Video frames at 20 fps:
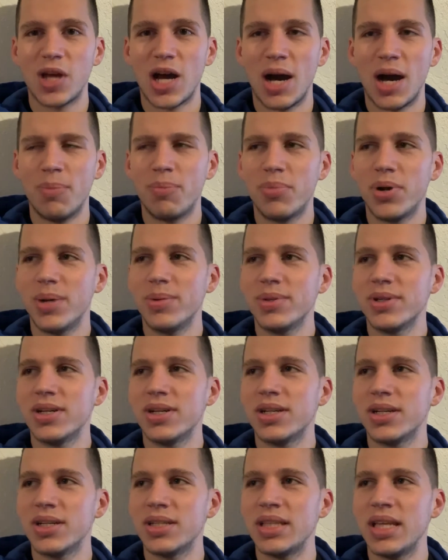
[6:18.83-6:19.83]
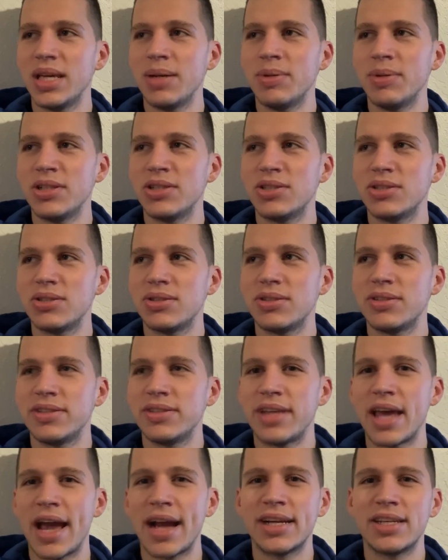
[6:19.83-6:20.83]
I'm probably gonna name
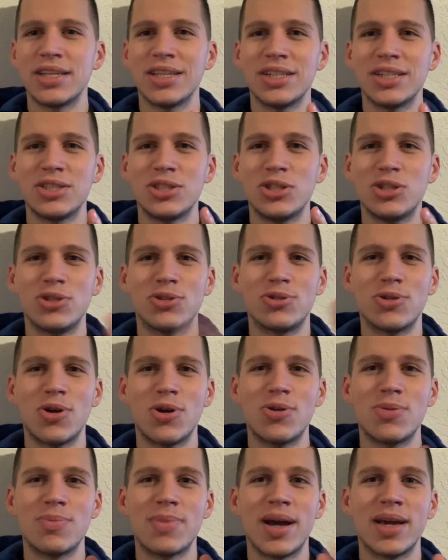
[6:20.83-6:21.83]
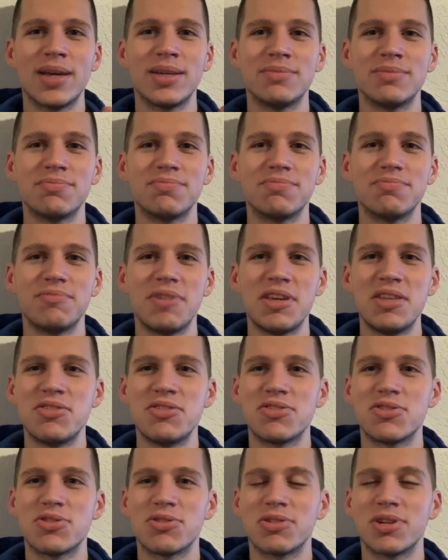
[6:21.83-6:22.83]
it Tactic to Grow My
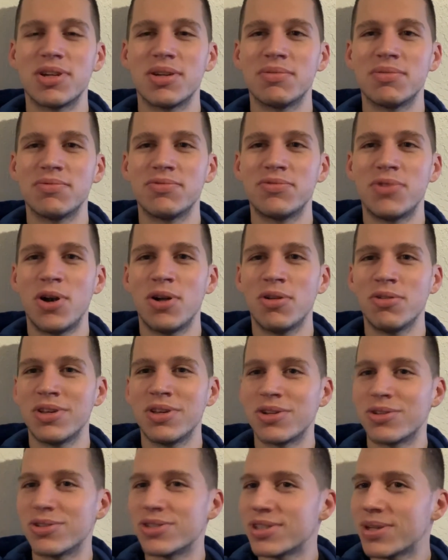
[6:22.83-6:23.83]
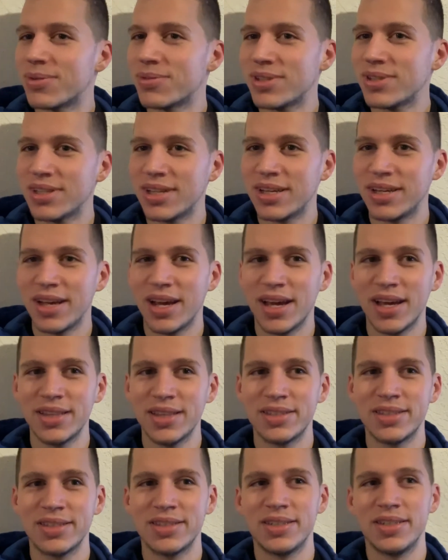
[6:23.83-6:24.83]
Instagram Following or something like
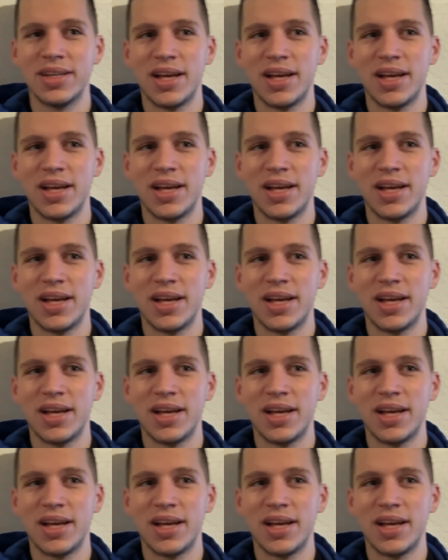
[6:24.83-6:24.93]
that.